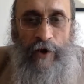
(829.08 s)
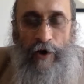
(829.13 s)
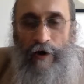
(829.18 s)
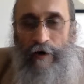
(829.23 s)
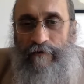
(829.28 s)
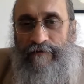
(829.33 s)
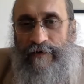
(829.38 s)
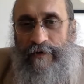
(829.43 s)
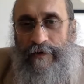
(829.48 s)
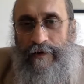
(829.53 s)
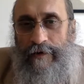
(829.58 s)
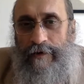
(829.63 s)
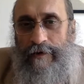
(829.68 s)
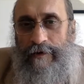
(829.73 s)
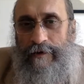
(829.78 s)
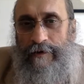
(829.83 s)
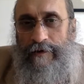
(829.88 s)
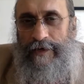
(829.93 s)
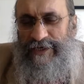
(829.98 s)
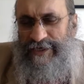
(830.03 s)
of
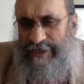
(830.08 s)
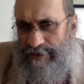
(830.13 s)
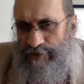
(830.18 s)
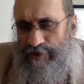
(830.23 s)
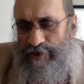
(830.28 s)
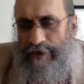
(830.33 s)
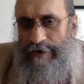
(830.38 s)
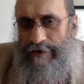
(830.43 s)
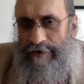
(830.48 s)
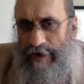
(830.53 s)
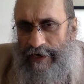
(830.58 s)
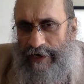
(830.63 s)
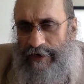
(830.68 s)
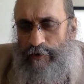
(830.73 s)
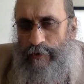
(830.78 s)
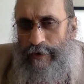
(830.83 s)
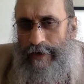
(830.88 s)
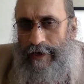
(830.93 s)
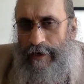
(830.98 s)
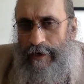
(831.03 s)
essentially
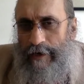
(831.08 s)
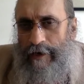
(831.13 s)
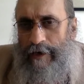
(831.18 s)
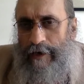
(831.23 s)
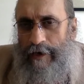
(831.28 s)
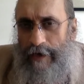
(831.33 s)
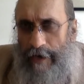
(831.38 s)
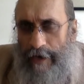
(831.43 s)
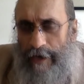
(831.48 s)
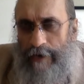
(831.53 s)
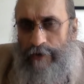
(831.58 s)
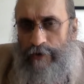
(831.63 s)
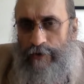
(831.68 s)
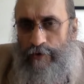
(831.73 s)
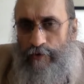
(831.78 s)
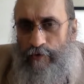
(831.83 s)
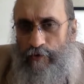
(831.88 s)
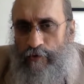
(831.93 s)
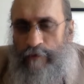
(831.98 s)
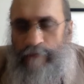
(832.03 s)
right wing
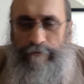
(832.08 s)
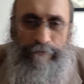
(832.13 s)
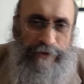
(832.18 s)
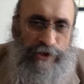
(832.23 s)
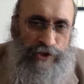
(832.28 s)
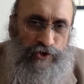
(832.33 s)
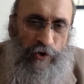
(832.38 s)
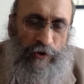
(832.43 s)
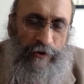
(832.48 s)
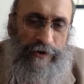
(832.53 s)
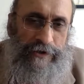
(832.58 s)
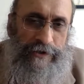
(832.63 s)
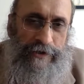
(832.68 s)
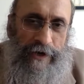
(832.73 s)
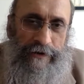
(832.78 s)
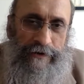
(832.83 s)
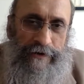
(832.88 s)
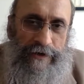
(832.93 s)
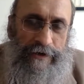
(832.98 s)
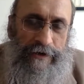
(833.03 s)
Hindu
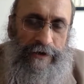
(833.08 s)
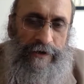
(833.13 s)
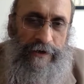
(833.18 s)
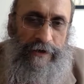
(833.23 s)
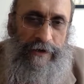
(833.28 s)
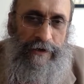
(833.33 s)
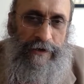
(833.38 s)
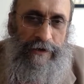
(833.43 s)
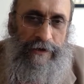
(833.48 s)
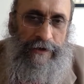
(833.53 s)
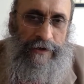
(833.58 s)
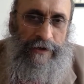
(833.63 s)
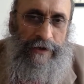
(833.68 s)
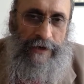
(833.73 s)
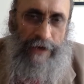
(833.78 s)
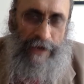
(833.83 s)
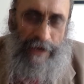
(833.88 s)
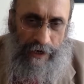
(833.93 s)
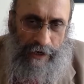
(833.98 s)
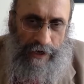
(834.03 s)
majoritarian,
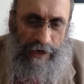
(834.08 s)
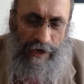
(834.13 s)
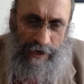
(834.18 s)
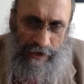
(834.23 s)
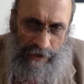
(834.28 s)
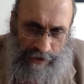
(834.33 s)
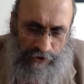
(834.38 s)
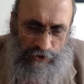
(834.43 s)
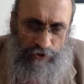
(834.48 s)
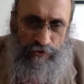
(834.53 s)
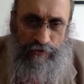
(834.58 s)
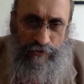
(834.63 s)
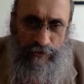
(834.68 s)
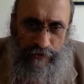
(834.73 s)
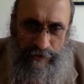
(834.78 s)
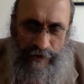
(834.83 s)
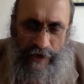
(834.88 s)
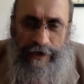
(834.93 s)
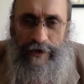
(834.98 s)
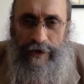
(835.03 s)
a, a
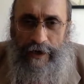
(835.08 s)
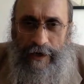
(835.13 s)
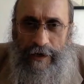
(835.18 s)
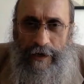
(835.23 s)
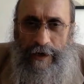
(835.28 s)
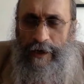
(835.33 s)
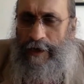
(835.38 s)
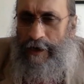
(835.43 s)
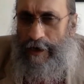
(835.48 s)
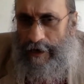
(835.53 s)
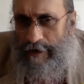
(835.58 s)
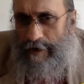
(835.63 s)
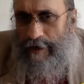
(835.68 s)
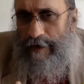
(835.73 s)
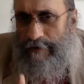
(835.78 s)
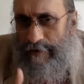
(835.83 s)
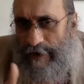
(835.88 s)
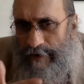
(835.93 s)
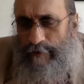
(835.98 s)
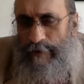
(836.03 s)
Hindu right, uh,
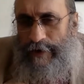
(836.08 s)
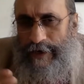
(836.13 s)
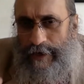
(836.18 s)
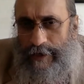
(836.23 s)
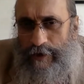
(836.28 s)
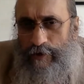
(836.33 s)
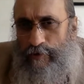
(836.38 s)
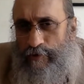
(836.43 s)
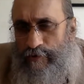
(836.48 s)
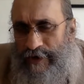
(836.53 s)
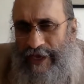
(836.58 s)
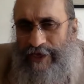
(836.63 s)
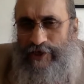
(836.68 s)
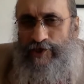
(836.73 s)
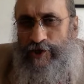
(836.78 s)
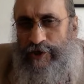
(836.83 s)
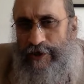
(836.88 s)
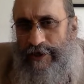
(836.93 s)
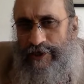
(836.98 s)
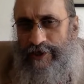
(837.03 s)
a right wing Hindu
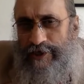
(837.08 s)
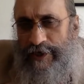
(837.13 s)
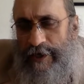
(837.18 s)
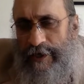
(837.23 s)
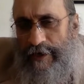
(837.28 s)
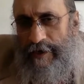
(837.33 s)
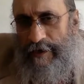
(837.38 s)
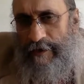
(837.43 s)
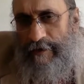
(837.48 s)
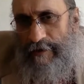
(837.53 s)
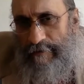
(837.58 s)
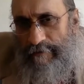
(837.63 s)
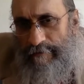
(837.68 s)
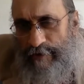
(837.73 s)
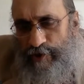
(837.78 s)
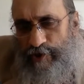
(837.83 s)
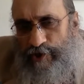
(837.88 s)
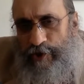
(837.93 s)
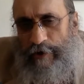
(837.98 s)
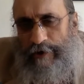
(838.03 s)
nationalist
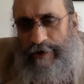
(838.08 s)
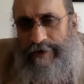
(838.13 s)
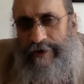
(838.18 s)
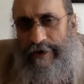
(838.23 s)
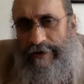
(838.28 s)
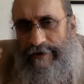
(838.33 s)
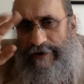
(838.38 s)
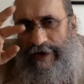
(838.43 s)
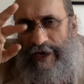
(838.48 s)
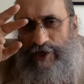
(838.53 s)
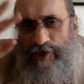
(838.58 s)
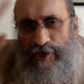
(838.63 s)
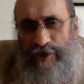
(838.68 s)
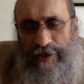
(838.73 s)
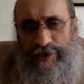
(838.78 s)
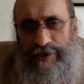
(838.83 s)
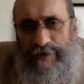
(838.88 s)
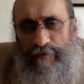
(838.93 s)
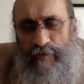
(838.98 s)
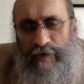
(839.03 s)
majoritarian,
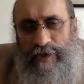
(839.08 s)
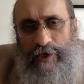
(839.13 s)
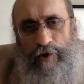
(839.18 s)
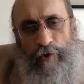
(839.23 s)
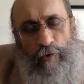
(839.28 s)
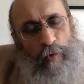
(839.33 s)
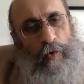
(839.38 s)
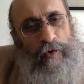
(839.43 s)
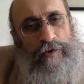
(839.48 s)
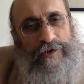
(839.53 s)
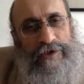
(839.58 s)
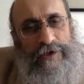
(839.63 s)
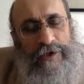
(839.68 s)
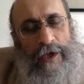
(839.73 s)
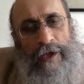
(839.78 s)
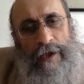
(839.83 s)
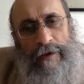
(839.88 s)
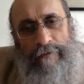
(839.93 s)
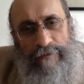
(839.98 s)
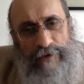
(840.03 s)
nationalism within
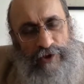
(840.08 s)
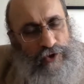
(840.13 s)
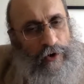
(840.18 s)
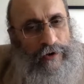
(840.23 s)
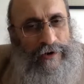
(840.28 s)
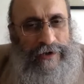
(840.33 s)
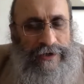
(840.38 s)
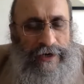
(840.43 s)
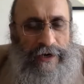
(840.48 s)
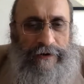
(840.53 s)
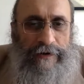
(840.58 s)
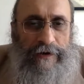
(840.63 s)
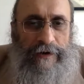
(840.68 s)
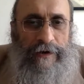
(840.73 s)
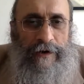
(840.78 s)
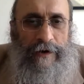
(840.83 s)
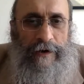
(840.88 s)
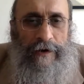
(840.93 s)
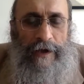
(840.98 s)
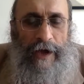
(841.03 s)
quotes,
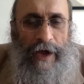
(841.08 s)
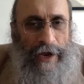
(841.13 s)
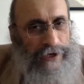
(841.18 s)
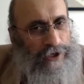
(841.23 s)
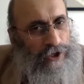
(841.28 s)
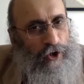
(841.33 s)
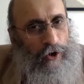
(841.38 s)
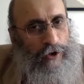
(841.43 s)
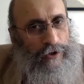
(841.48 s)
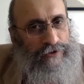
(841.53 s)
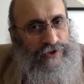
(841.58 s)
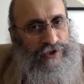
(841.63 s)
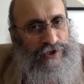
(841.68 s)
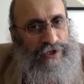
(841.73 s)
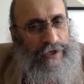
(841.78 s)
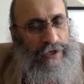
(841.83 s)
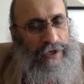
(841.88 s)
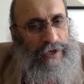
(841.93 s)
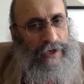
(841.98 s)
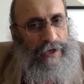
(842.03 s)
majoritarian
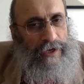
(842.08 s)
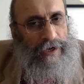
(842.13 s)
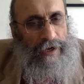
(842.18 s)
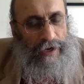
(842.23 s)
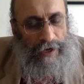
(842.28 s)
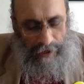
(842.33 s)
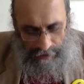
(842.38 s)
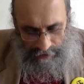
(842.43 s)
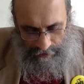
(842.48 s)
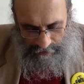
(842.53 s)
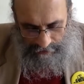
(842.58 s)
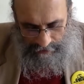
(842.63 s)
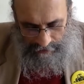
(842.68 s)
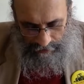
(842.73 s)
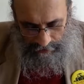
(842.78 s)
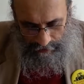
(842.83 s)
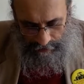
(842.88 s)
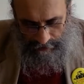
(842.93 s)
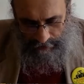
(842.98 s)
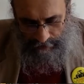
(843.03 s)
ideology.
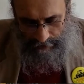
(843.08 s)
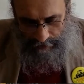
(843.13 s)
And